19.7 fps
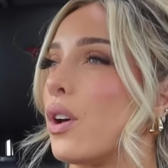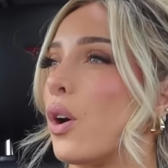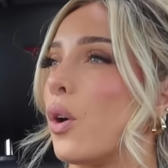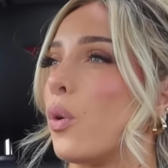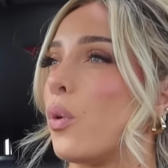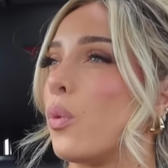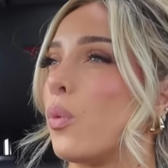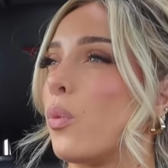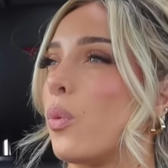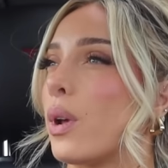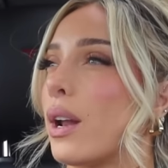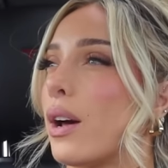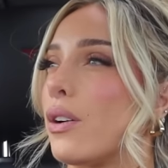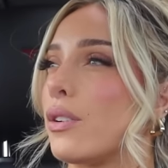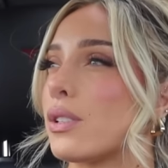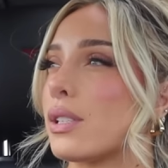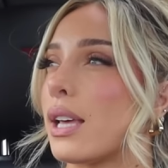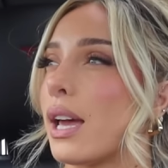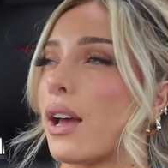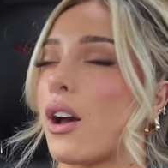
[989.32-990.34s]
know what
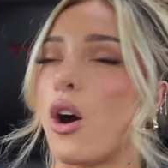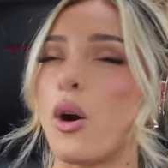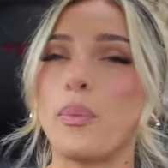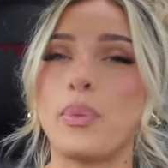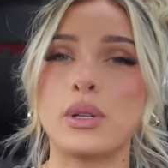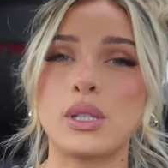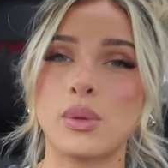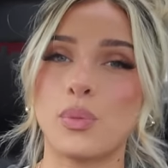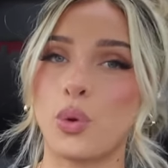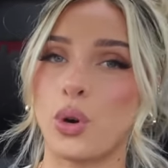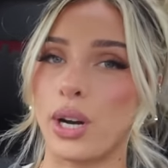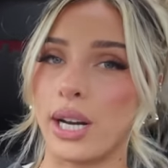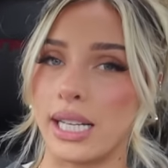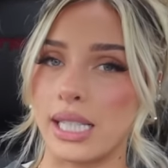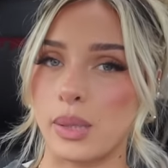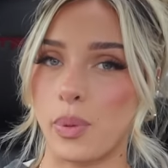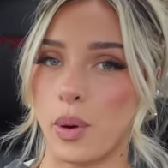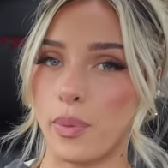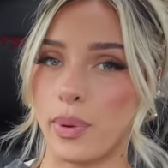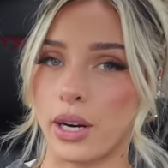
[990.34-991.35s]
else. Like, I'll put some more
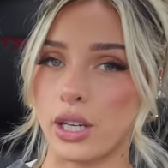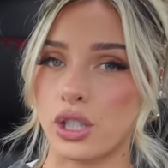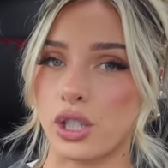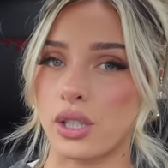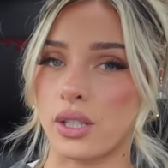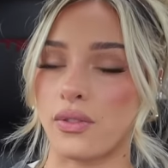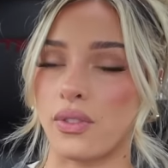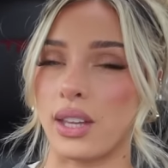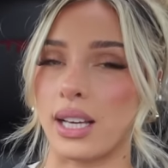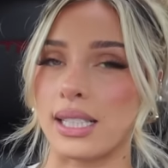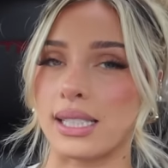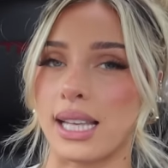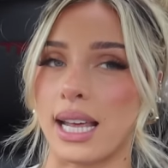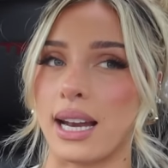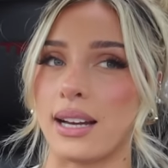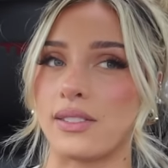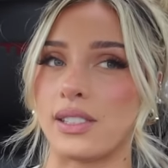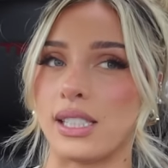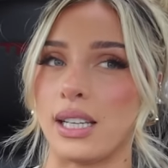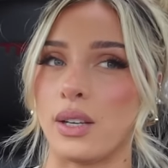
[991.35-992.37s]
inspo pictures of things
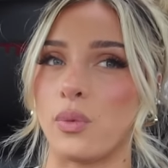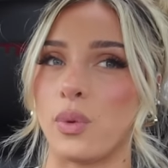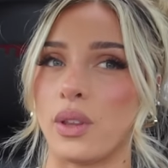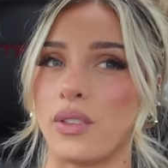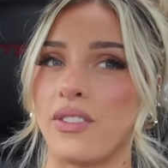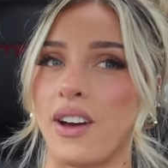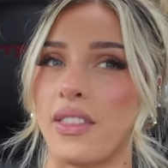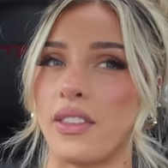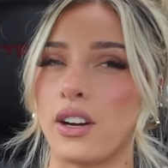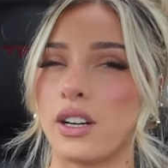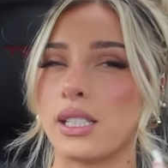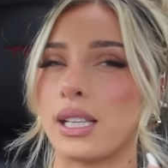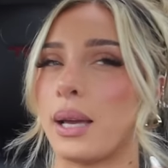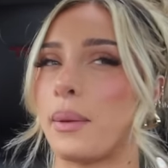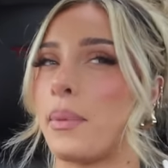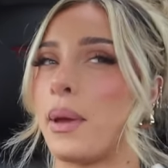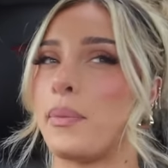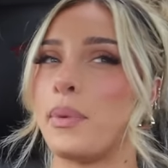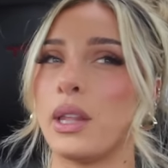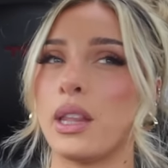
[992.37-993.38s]
that I've seen with feathers,
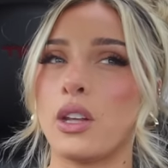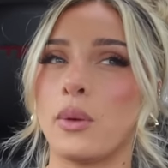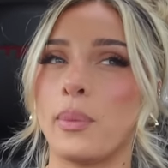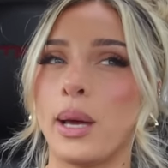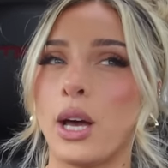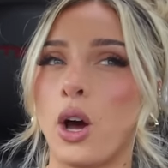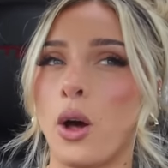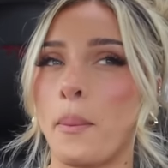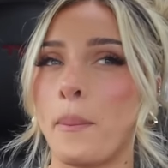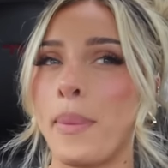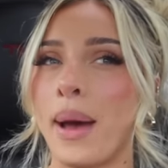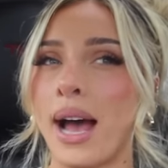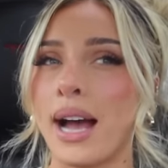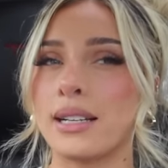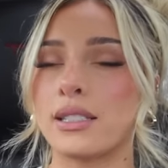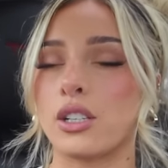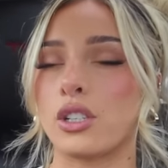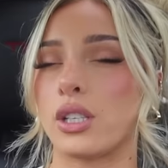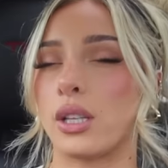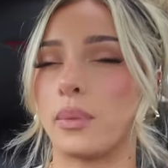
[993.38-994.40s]
like maybe a little bit on
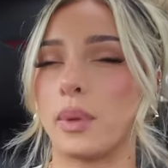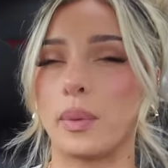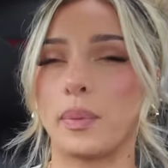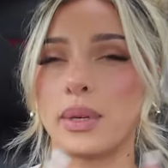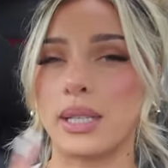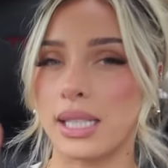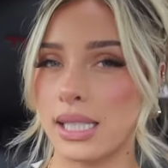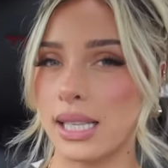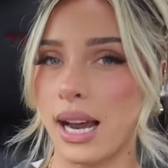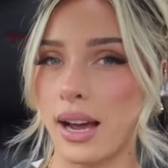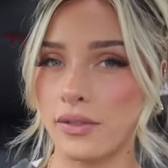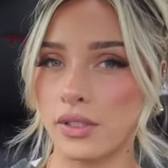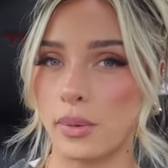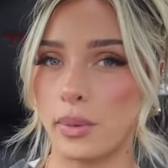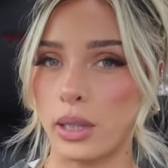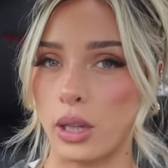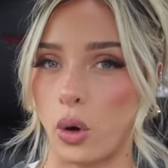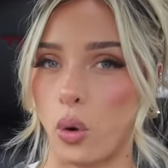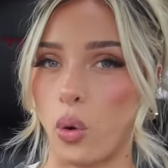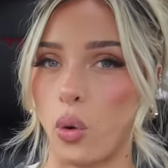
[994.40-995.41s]
bags or something, but it doesn't have to
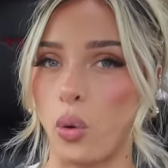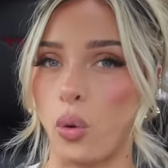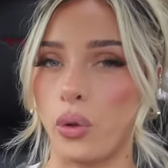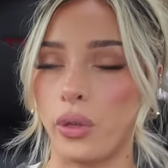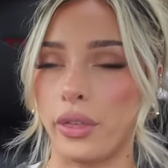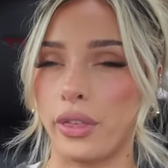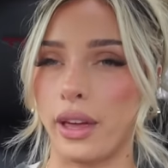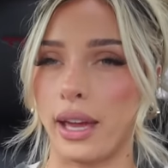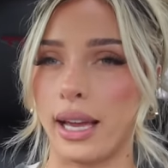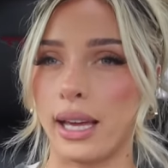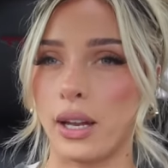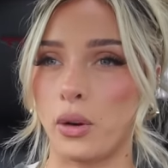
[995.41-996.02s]
be the whole thing.